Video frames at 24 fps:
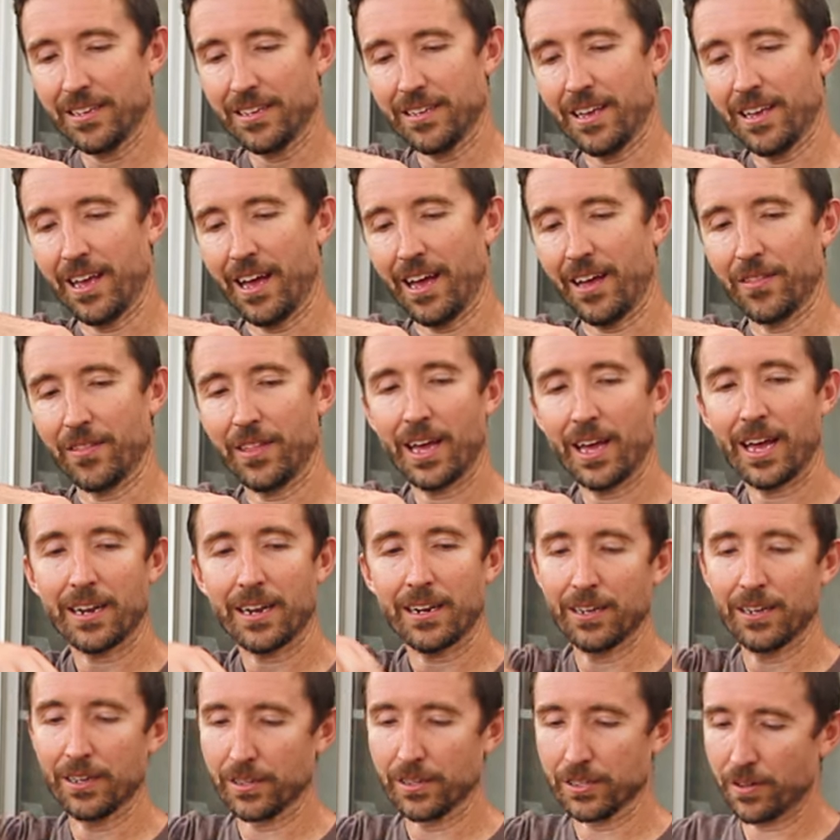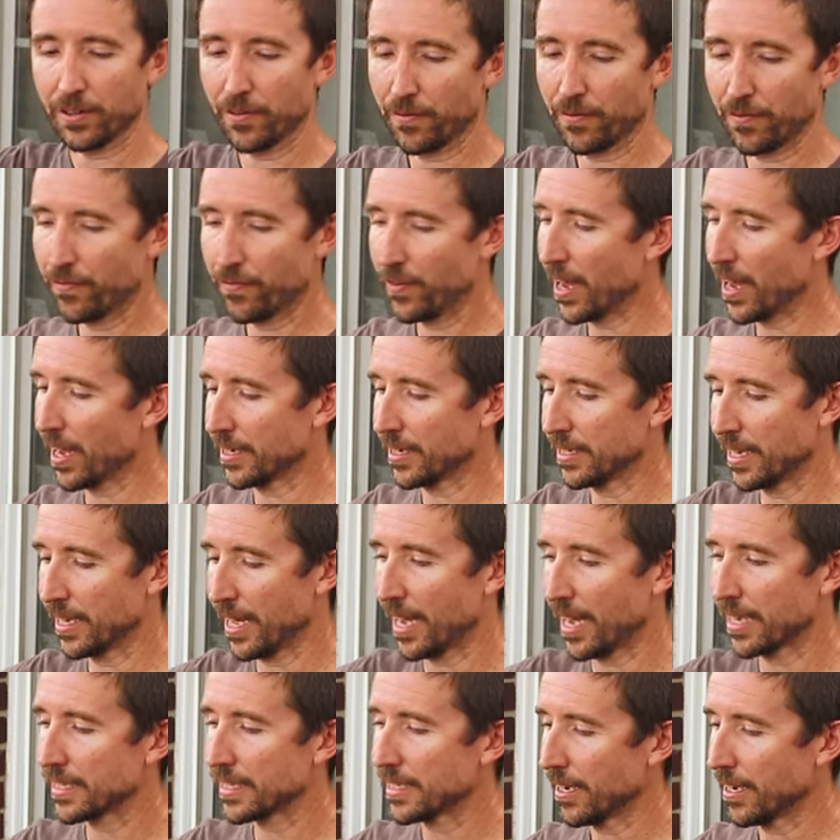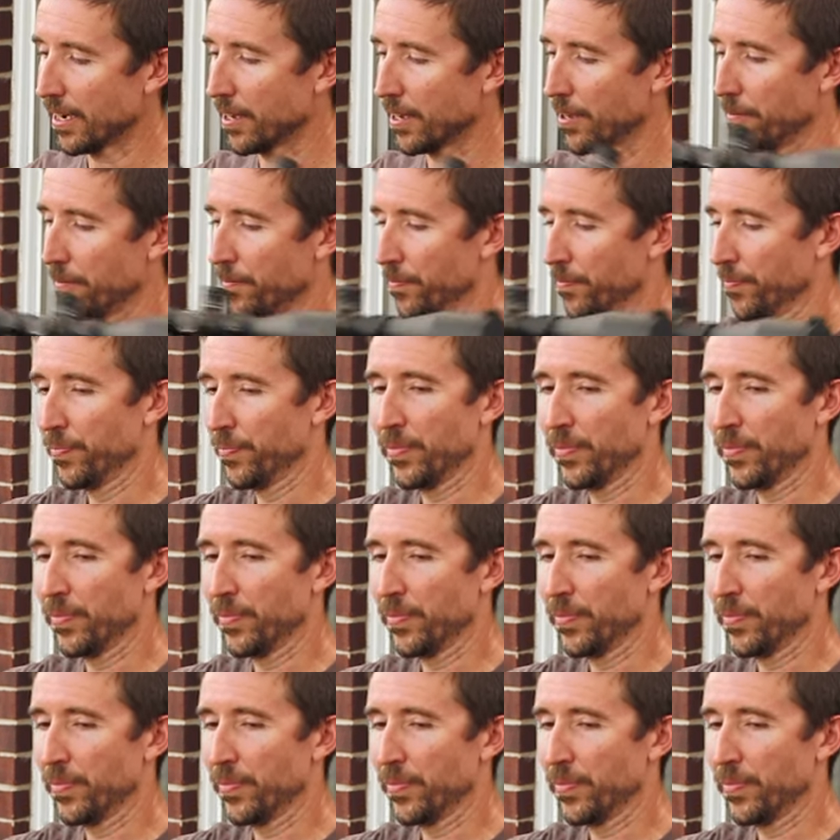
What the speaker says: Yeah, that is fantastic.